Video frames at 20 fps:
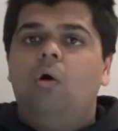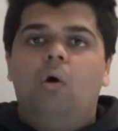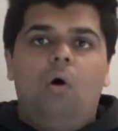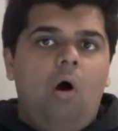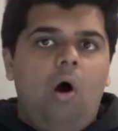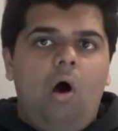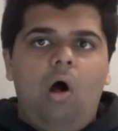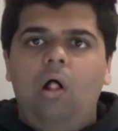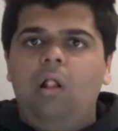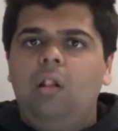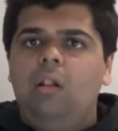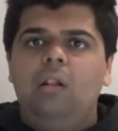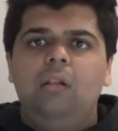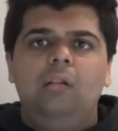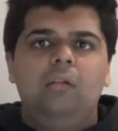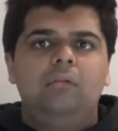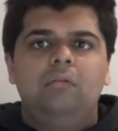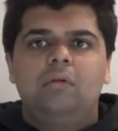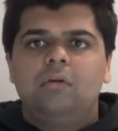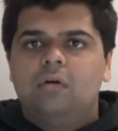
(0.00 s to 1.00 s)

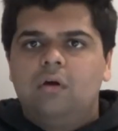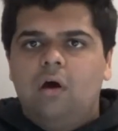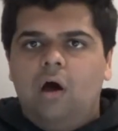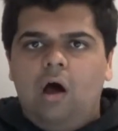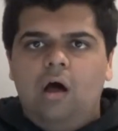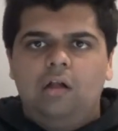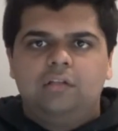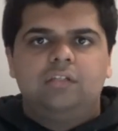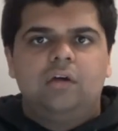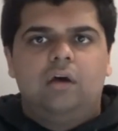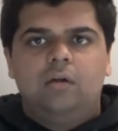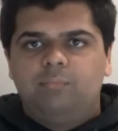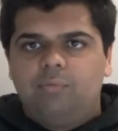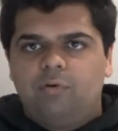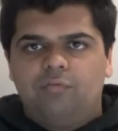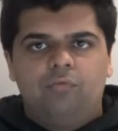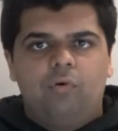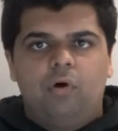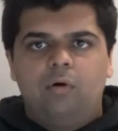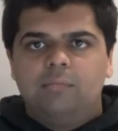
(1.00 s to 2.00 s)
all hot on
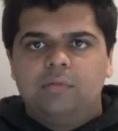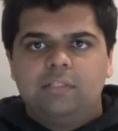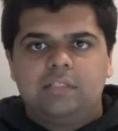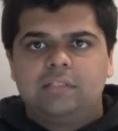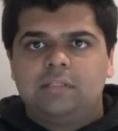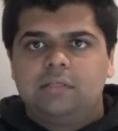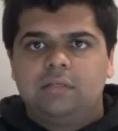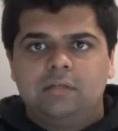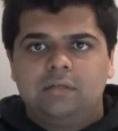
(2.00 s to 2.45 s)
performance.